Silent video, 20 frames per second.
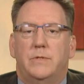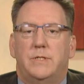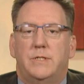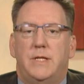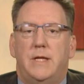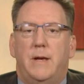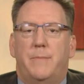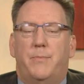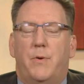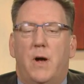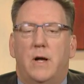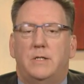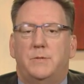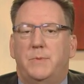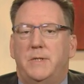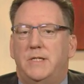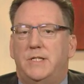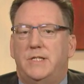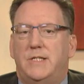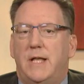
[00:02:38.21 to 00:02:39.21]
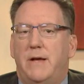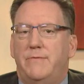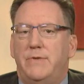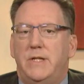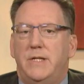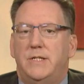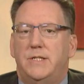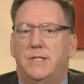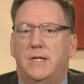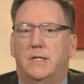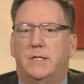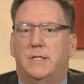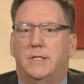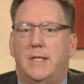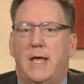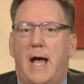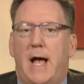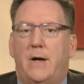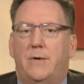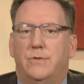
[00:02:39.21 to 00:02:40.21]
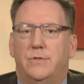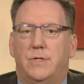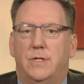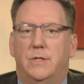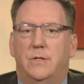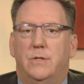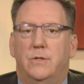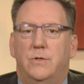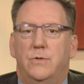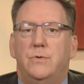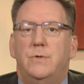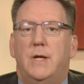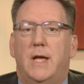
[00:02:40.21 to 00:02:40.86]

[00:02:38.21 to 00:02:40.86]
see approximately 76,000 new